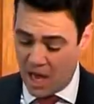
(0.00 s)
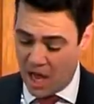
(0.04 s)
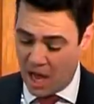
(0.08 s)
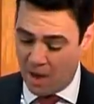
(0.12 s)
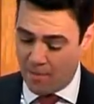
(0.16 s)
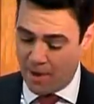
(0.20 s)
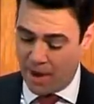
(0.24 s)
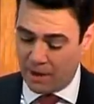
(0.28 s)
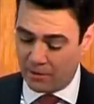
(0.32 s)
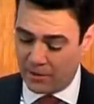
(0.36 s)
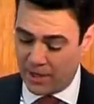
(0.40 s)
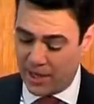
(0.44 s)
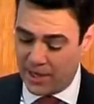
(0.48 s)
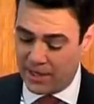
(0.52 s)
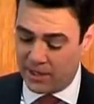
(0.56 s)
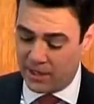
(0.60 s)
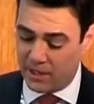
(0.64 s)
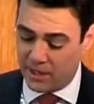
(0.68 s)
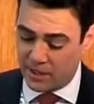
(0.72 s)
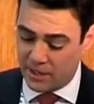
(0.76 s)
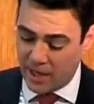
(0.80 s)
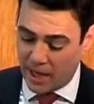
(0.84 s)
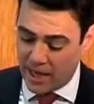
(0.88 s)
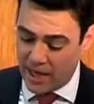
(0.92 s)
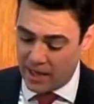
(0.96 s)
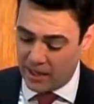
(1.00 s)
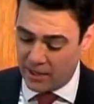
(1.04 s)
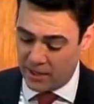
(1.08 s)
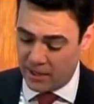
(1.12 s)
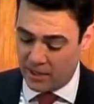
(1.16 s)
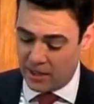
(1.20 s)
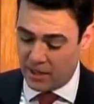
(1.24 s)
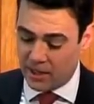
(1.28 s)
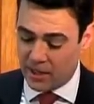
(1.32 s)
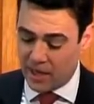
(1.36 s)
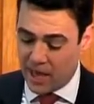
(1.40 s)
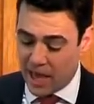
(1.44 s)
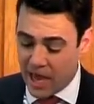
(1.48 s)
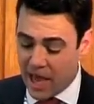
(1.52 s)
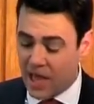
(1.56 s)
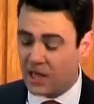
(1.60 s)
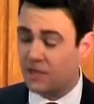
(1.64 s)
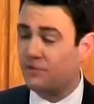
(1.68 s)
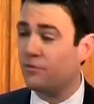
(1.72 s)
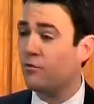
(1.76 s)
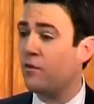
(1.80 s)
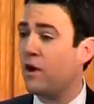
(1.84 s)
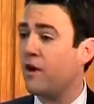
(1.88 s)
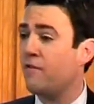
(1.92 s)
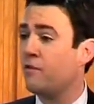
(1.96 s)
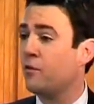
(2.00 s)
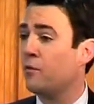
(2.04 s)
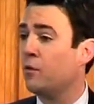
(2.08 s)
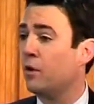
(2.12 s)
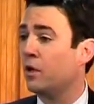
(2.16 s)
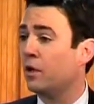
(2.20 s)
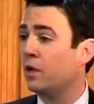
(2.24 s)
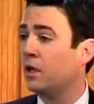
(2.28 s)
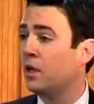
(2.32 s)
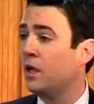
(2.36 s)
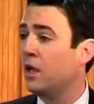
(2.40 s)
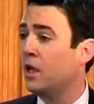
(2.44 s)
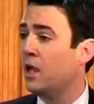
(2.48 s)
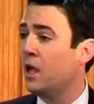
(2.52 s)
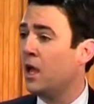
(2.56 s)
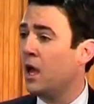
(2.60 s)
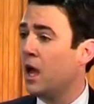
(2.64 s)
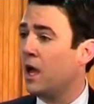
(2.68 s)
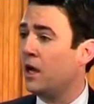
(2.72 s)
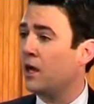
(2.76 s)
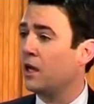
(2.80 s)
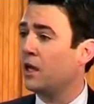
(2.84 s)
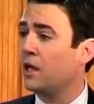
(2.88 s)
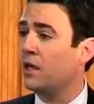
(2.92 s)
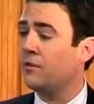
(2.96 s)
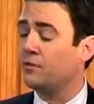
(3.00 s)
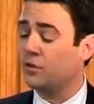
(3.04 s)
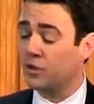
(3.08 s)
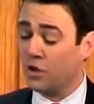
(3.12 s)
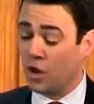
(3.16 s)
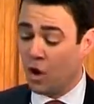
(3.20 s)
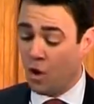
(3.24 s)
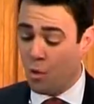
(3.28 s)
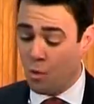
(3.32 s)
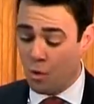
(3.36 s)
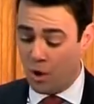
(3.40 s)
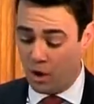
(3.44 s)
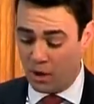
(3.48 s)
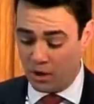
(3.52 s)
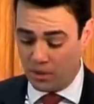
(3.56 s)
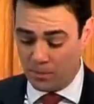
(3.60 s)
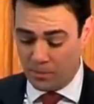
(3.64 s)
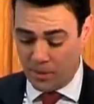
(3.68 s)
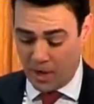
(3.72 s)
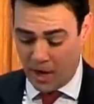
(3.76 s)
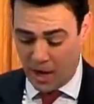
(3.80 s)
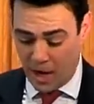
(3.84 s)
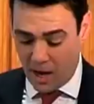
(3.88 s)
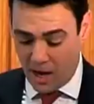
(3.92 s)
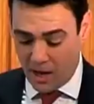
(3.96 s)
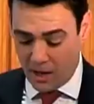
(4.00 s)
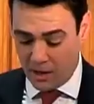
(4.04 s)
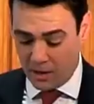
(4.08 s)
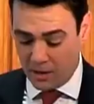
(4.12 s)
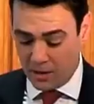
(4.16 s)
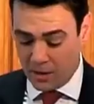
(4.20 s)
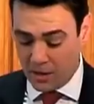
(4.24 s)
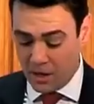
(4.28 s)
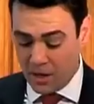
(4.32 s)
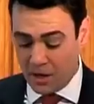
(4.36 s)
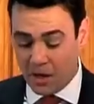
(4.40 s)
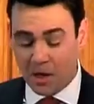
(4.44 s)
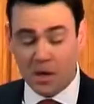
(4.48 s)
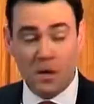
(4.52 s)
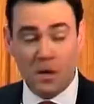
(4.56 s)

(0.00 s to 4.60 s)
about a society that cares for everyone and leaves no one behind.